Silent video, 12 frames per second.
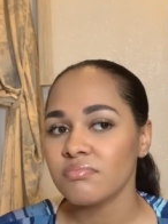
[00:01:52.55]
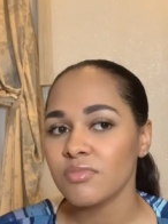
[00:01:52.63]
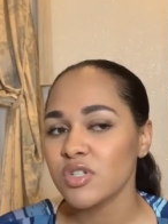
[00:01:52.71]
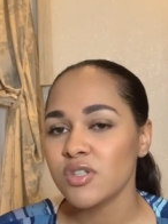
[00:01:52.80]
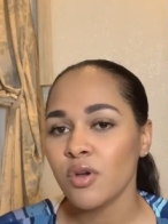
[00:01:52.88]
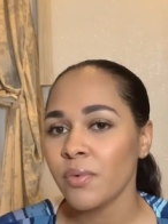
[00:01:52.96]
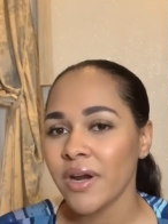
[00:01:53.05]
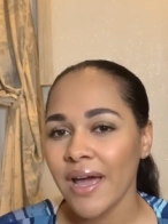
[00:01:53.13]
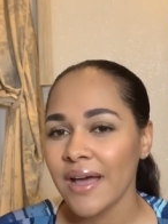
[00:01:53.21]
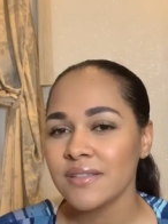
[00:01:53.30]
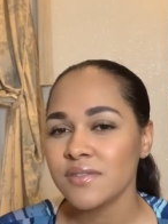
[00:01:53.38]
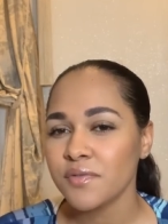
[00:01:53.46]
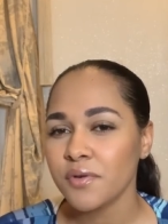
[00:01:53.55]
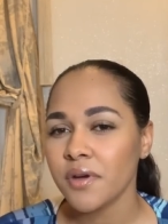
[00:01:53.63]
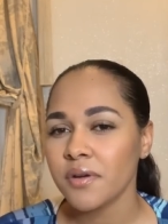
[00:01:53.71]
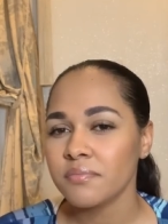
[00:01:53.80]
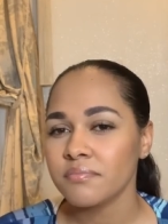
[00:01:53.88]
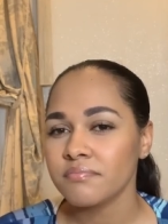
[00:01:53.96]
was not what i asked
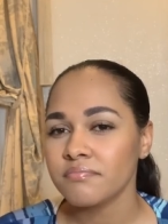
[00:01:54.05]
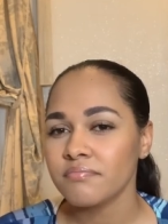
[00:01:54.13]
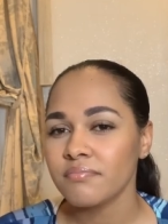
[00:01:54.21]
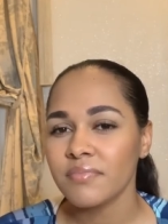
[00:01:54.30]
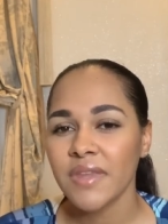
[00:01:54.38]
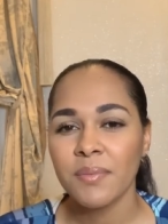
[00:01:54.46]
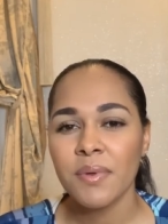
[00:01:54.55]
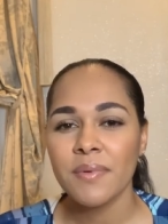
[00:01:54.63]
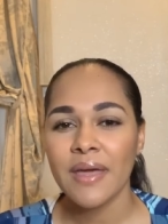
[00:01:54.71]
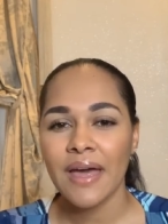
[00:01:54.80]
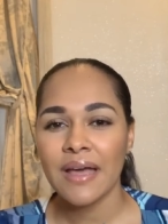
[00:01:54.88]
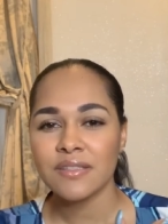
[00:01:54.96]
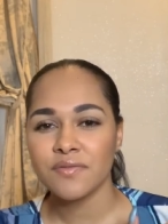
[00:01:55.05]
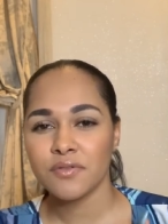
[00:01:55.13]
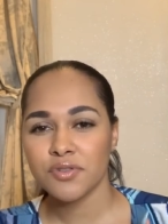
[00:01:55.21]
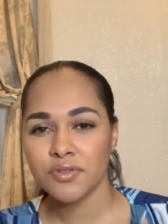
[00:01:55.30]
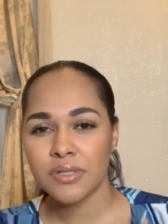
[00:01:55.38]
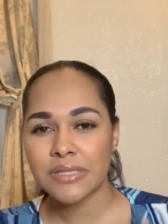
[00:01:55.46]
for like maybe i asked for
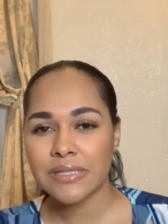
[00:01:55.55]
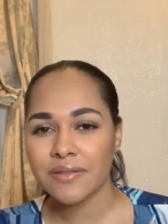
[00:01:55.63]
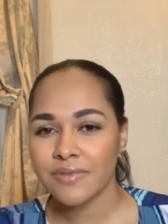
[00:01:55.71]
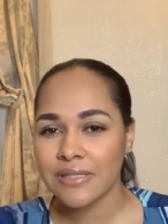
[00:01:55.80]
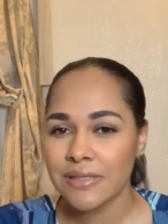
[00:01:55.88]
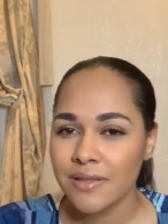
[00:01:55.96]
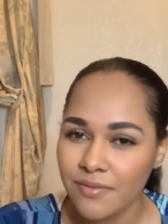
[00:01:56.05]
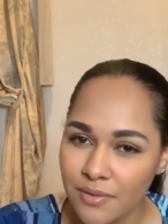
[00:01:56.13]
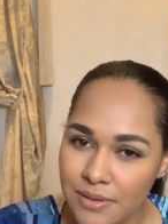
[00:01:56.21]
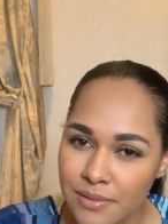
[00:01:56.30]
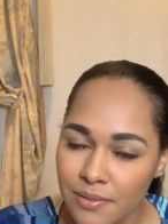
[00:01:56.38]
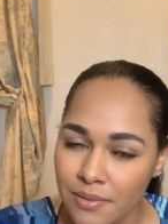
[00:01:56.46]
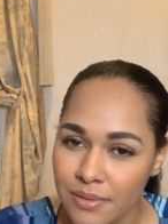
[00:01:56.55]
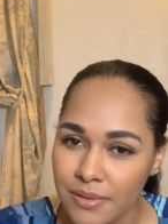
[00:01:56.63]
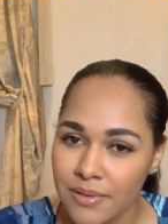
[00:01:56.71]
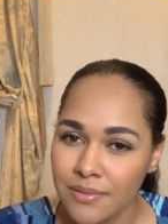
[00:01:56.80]
short sleeve the sleeve was long